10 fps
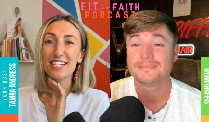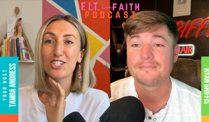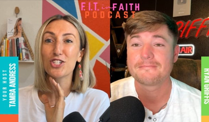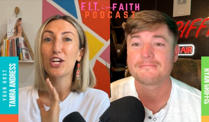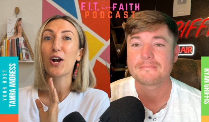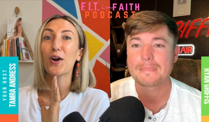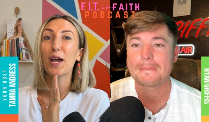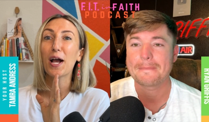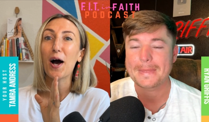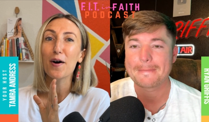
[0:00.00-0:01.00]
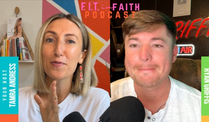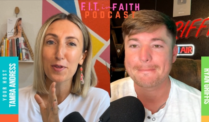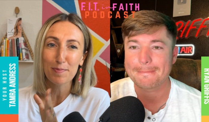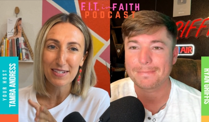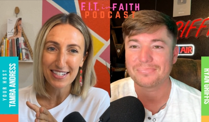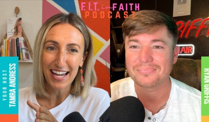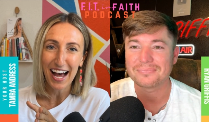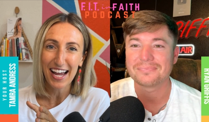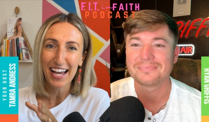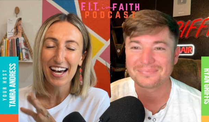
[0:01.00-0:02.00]
Speaker 1: in sharing of the
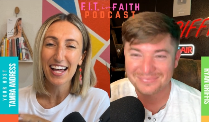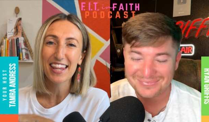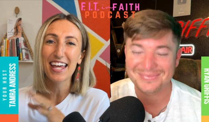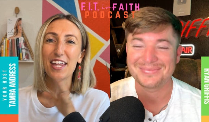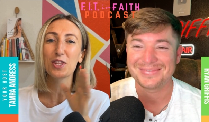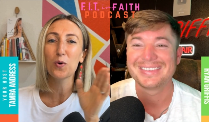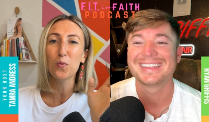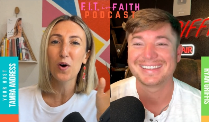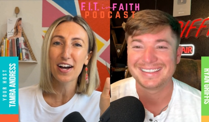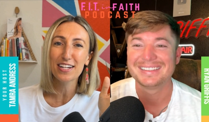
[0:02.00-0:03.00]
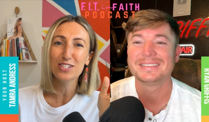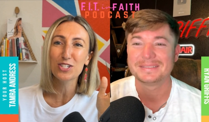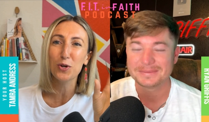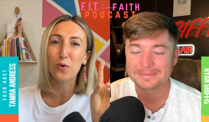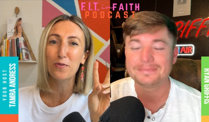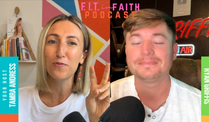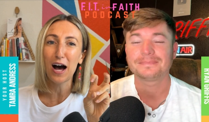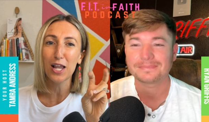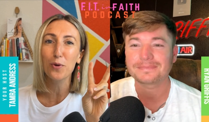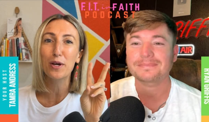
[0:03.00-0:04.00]
Messiah than the ones who were
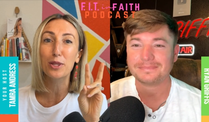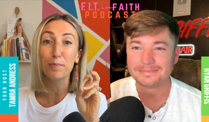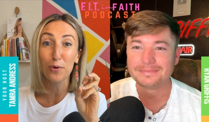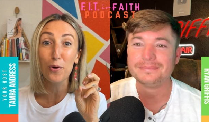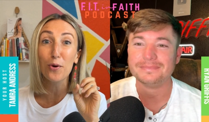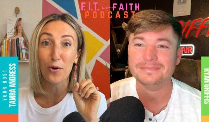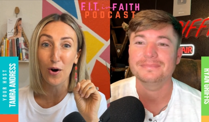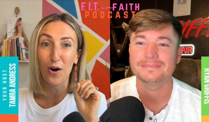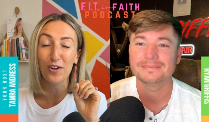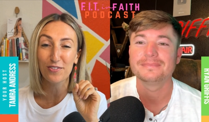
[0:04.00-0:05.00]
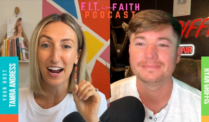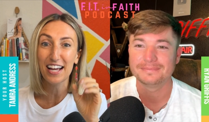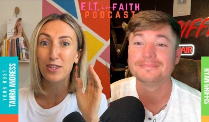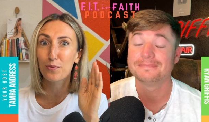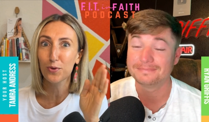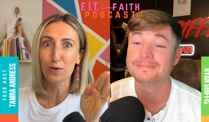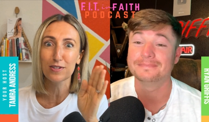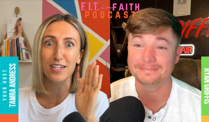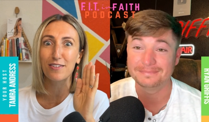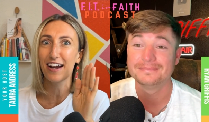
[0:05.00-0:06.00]
following the protocol, right? The
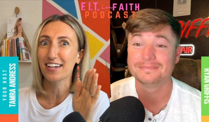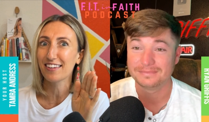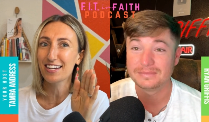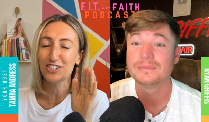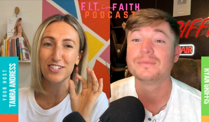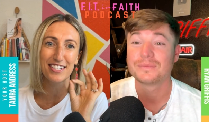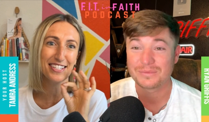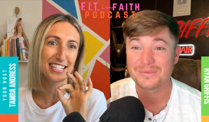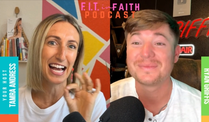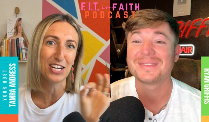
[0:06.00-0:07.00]
rules mm-hmm. and the mm-hmm. regulations and